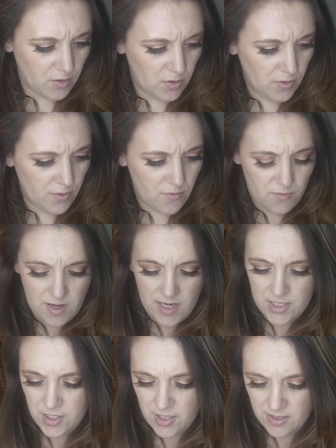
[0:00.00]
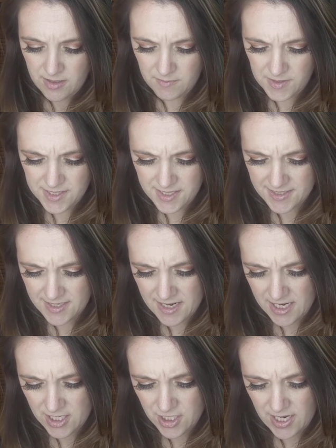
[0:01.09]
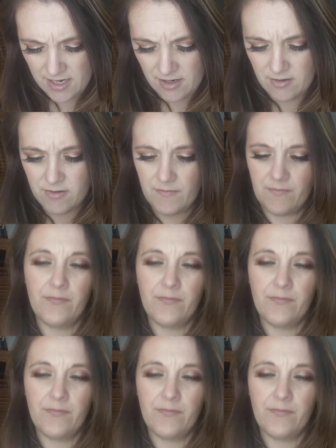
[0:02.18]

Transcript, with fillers: Gold Rush. I'm guessing it's an eyeshadow.